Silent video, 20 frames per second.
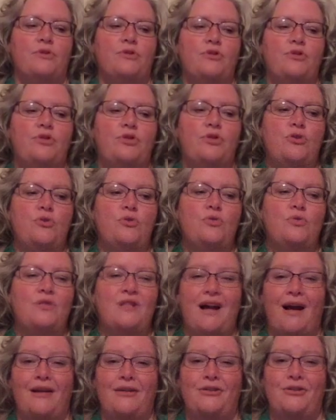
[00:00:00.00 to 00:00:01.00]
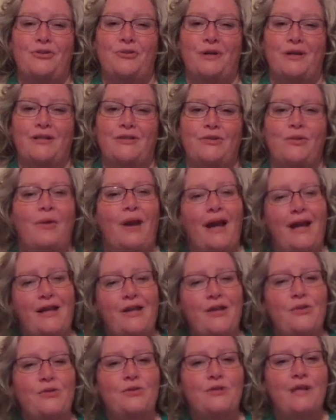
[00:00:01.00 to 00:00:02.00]
too tied to it. It's okay to
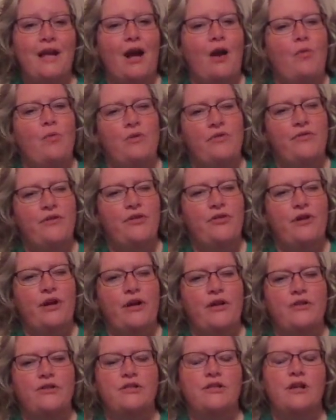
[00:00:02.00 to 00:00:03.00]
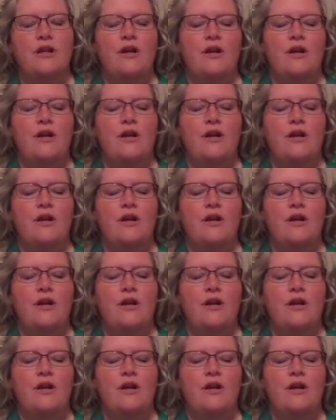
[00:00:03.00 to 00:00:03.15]
use now, we're 5th graders,